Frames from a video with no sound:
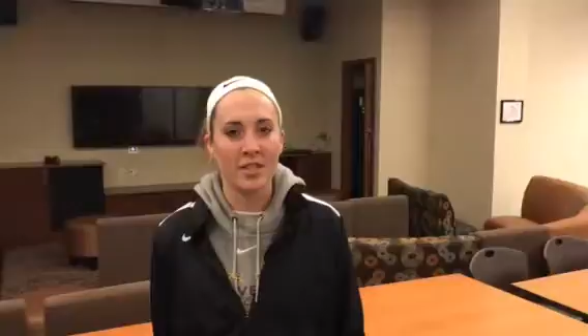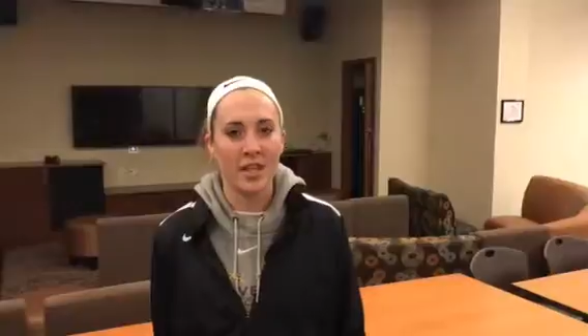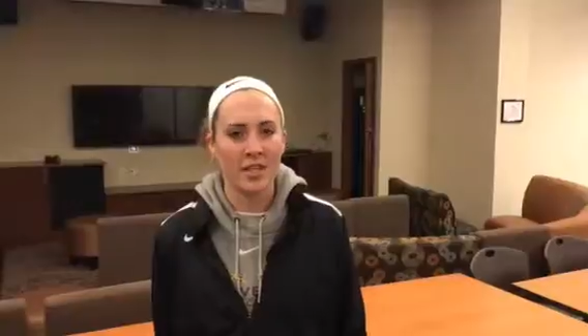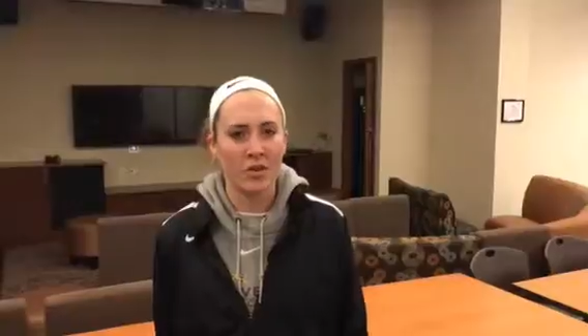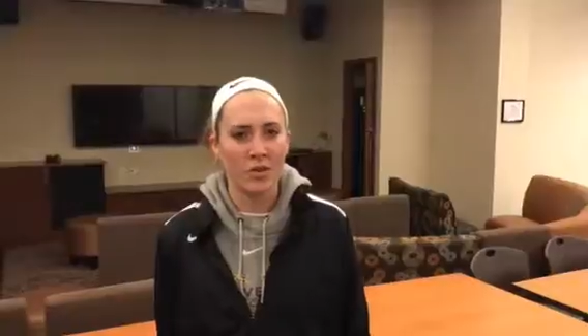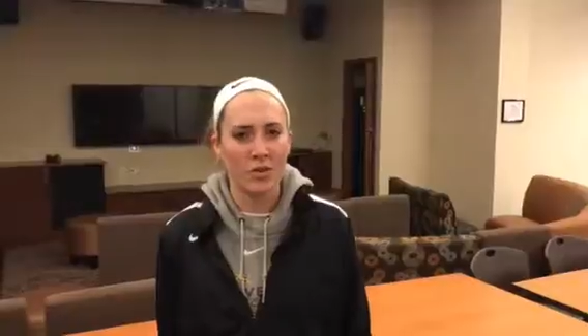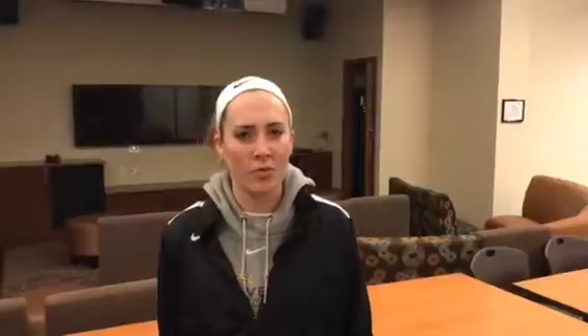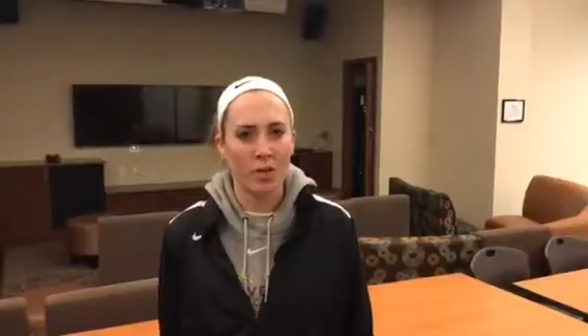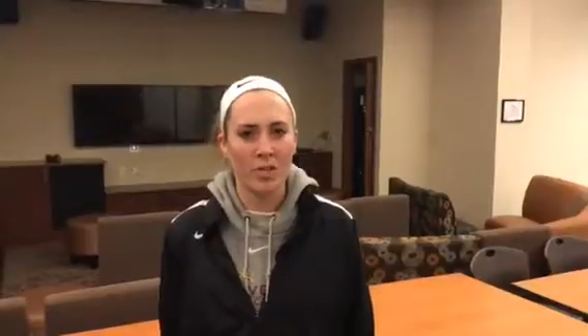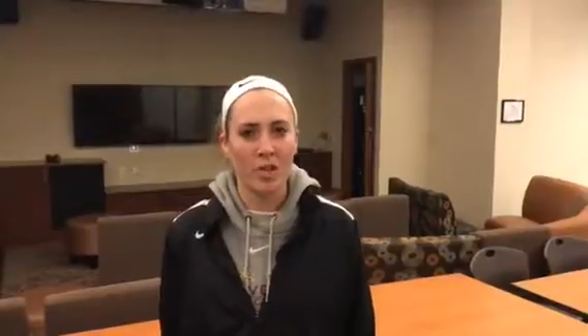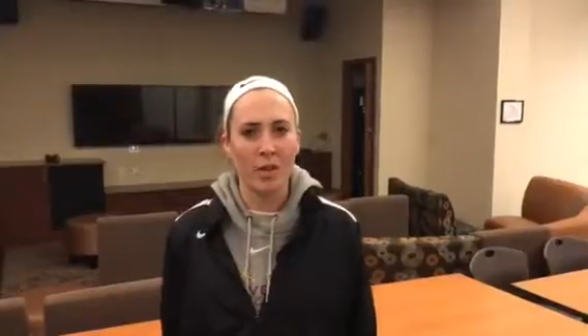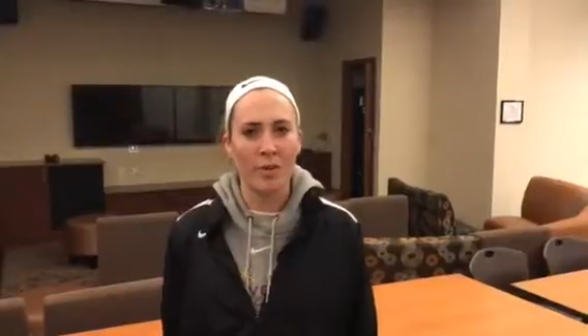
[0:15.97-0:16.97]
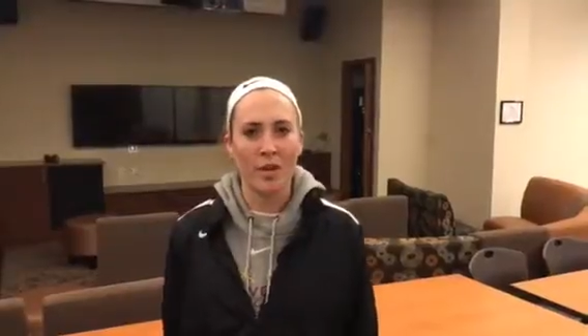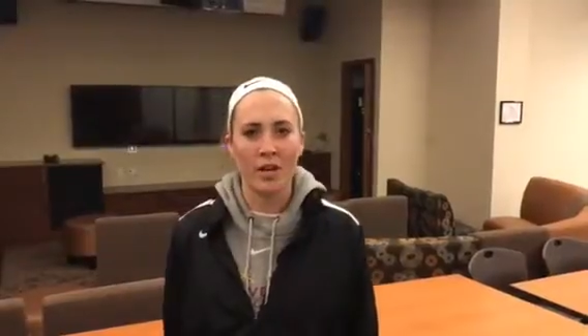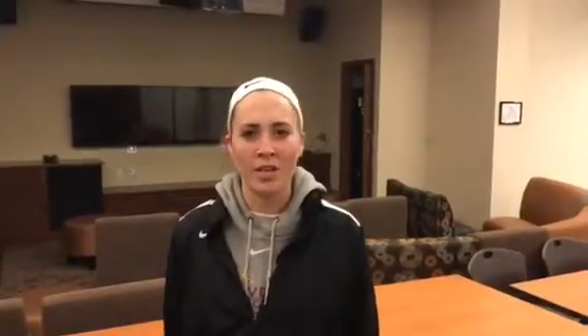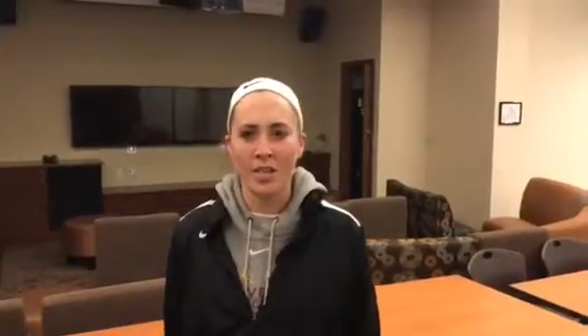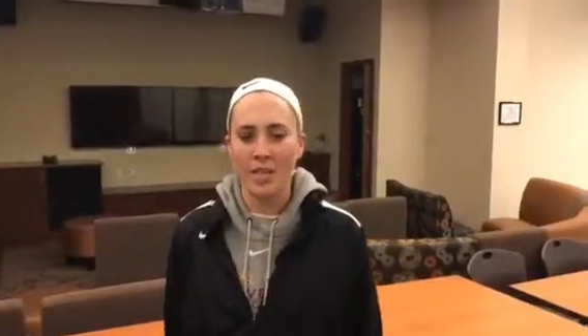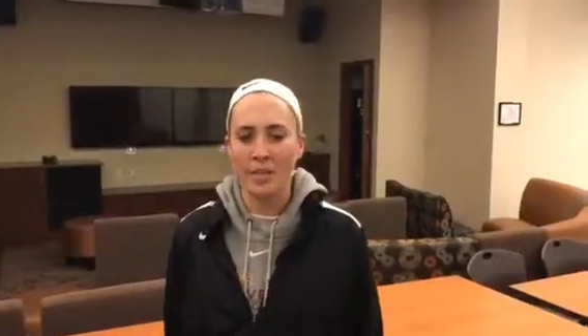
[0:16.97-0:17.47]
that I don't normally talk about on
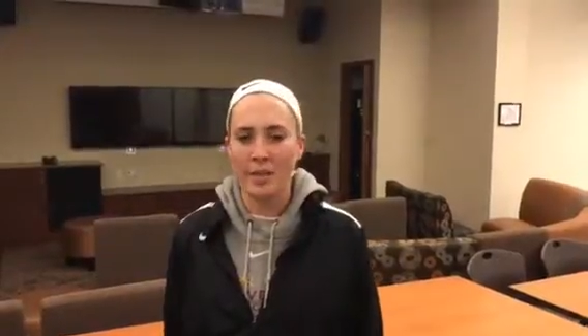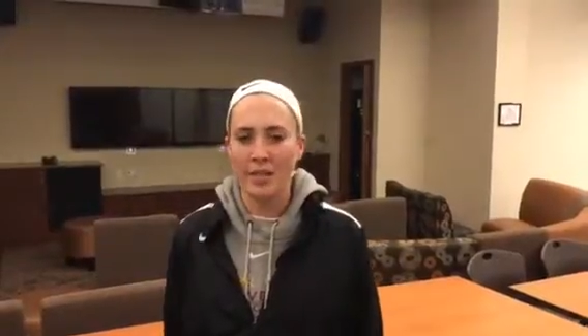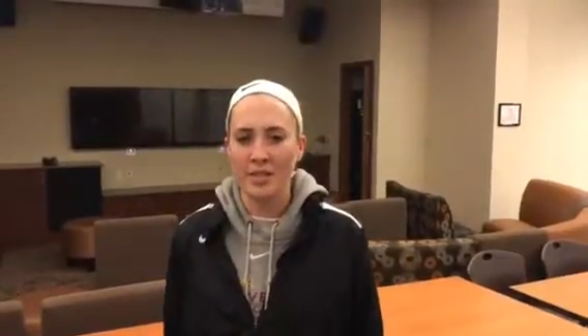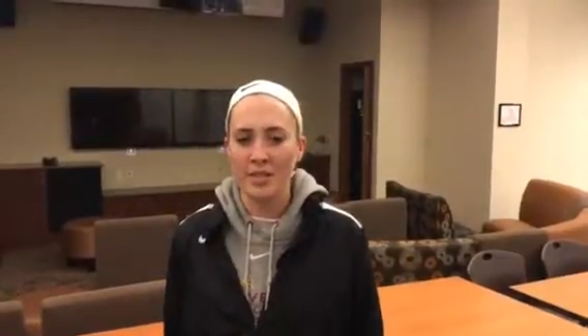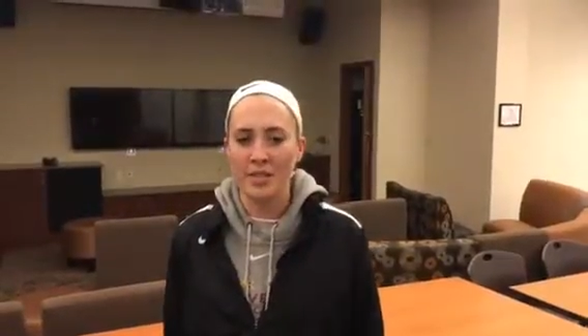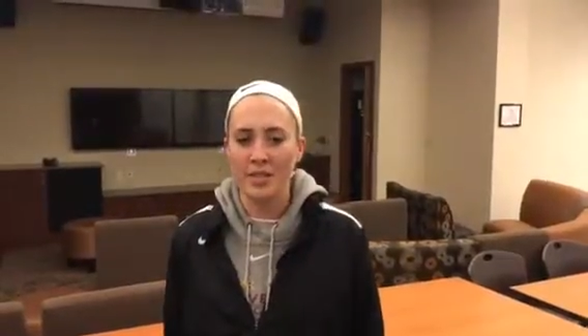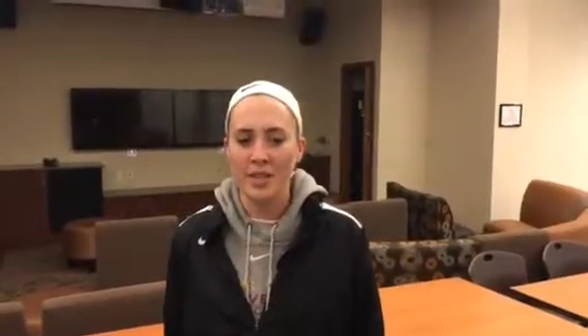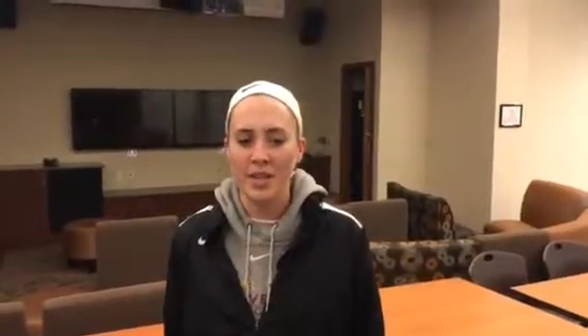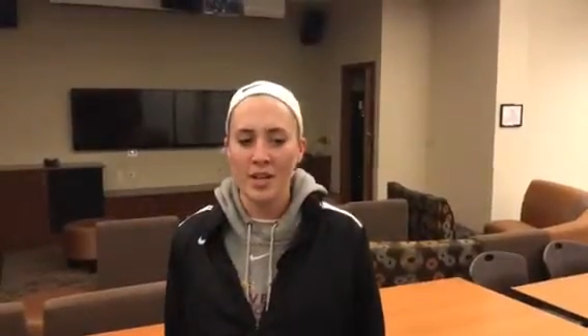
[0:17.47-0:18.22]
a daily basis.